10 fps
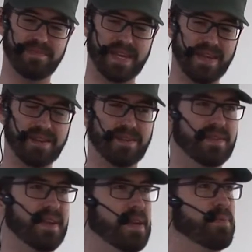I don't
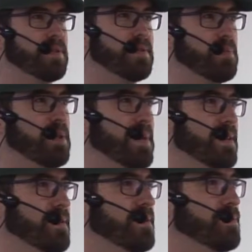think I want to
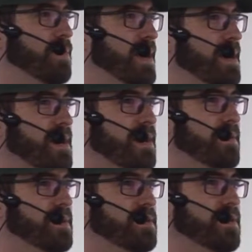implement it this way,
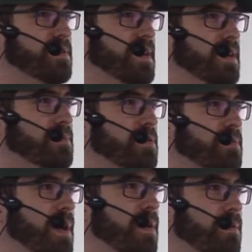because using it will
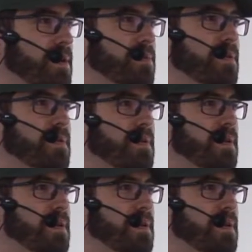be horrible.